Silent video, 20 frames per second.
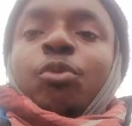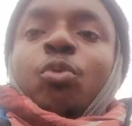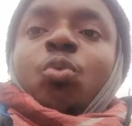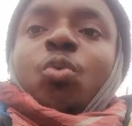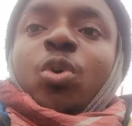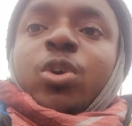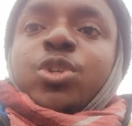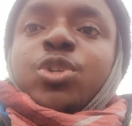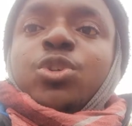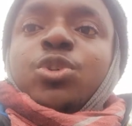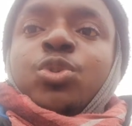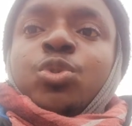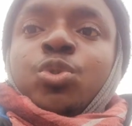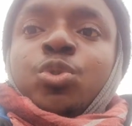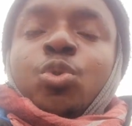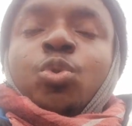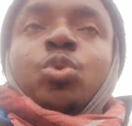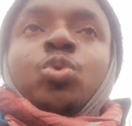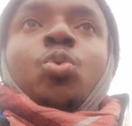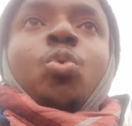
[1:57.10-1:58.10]
what
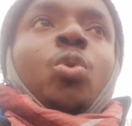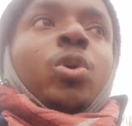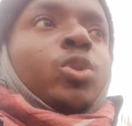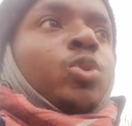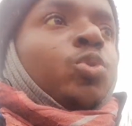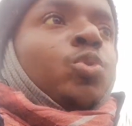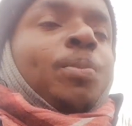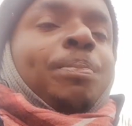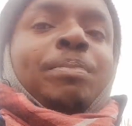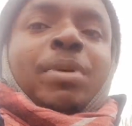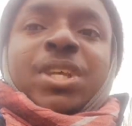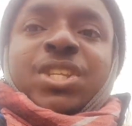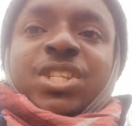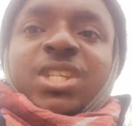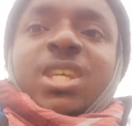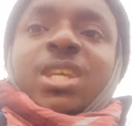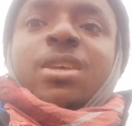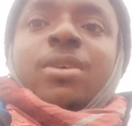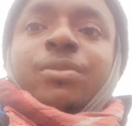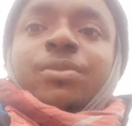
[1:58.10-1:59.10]
you do, what you
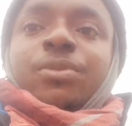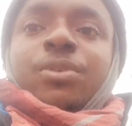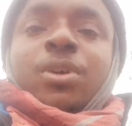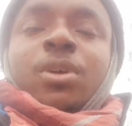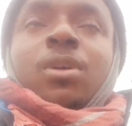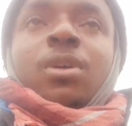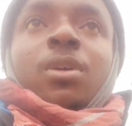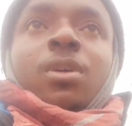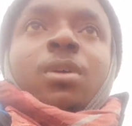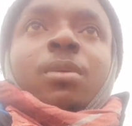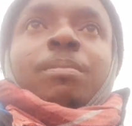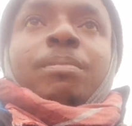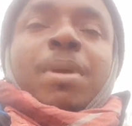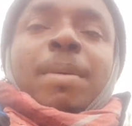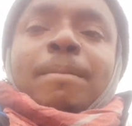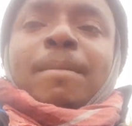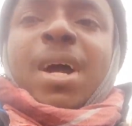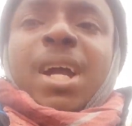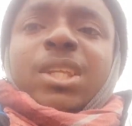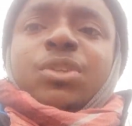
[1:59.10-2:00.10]
perceive. Be
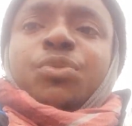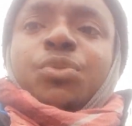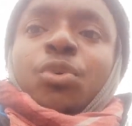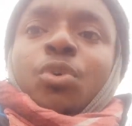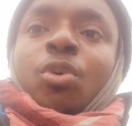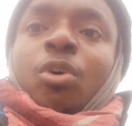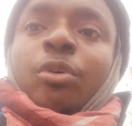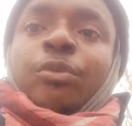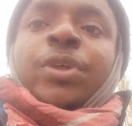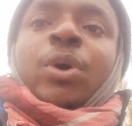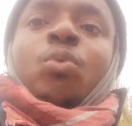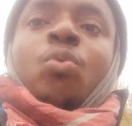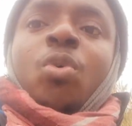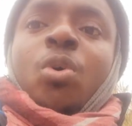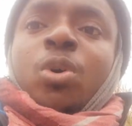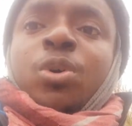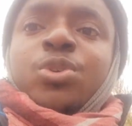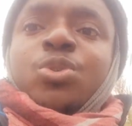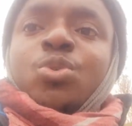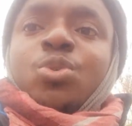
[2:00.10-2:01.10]
mindful of the
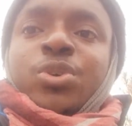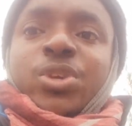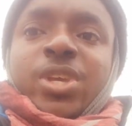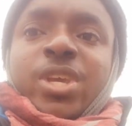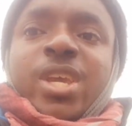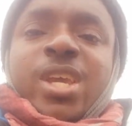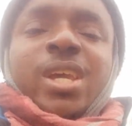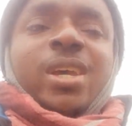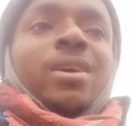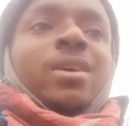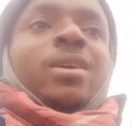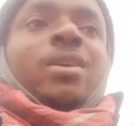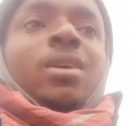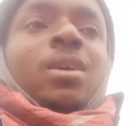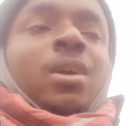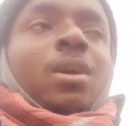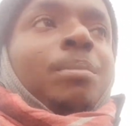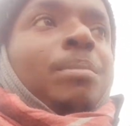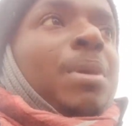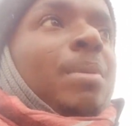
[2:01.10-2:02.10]
word you hear.
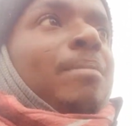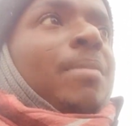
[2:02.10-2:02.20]
Be